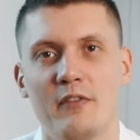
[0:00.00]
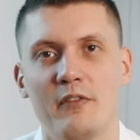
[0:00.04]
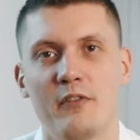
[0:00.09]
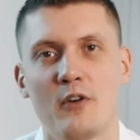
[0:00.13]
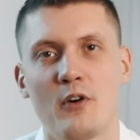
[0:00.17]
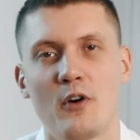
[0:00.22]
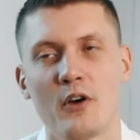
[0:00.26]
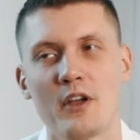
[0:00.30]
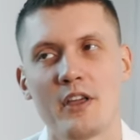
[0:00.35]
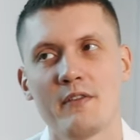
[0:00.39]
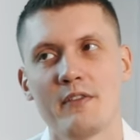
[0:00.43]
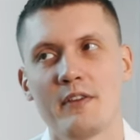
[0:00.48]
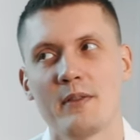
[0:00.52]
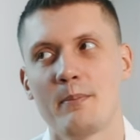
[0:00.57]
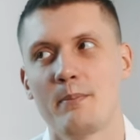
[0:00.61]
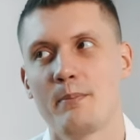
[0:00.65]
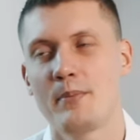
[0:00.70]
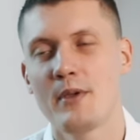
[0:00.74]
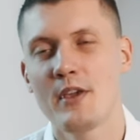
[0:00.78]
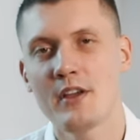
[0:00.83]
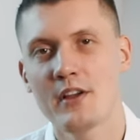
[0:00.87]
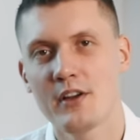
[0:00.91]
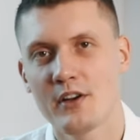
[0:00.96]
For even
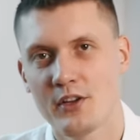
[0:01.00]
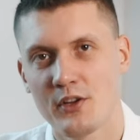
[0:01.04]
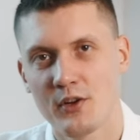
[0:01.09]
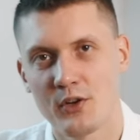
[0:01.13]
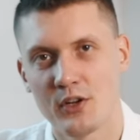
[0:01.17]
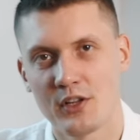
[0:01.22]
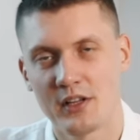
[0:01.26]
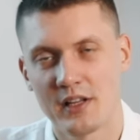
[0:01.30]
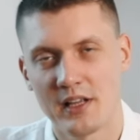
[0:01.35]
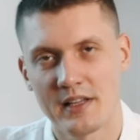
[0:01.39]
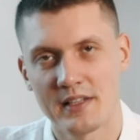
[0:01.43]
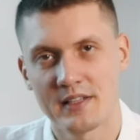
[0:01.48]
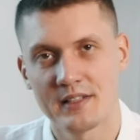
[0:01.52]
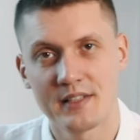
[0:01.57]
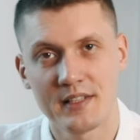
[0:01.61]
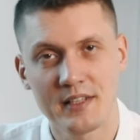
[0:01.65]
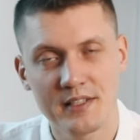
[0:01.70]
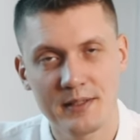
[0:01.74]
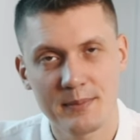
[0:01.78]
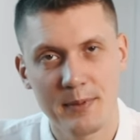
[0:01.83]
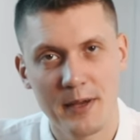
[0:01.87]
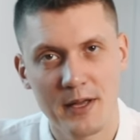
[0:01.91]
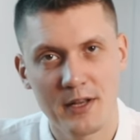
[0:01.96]
bigger unit, a
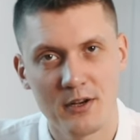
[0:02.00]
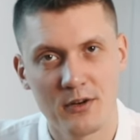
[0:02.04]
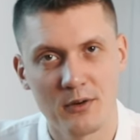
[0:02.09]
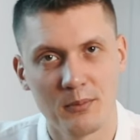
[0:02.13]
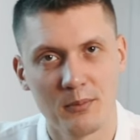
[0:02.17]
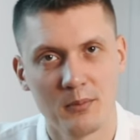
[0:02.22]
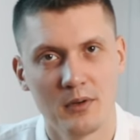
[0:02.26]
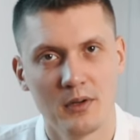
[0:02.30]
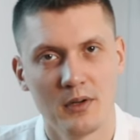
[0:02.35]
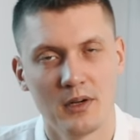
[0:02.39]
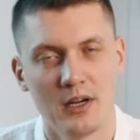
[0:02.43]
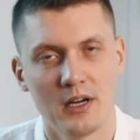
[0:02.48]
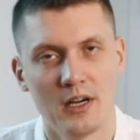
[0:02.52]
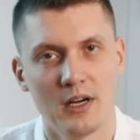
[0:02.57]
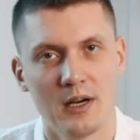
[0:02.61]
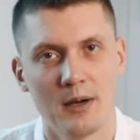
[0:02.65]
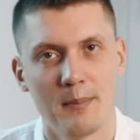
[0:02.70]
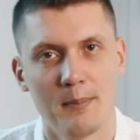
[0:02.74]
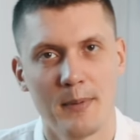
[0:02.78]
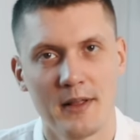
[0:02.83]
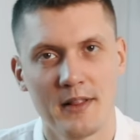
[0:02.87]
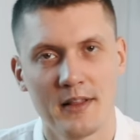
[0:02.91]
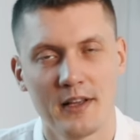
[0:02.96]
six bedroom
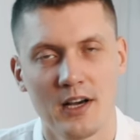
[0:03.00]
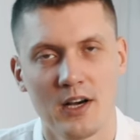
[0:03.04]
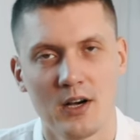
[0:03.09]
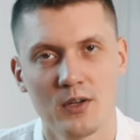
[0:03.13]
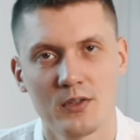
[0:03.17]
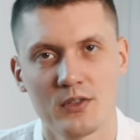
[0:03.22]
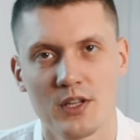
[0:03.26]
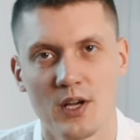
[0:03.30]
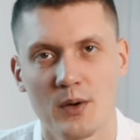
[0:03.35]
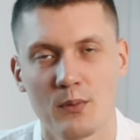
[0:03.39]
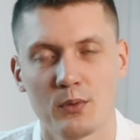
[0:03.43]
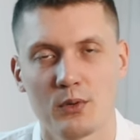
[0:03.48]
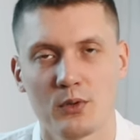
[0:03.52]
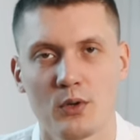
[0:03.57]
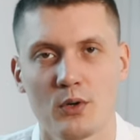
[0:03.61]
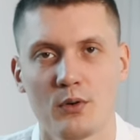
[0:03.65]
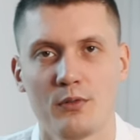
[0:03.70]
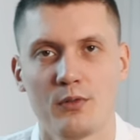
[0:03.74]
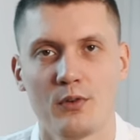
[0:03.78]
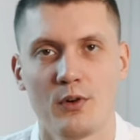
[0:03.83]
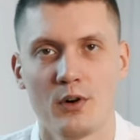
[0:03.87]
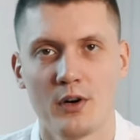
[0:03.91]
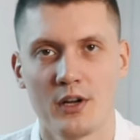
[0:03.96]
penthouse, I would
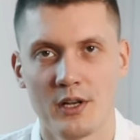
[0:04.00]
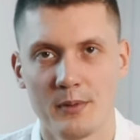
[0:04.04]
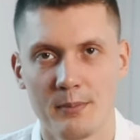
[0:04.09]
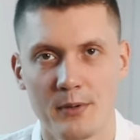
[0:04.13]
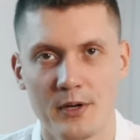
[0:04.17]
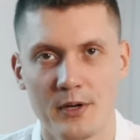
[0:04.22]
go for Il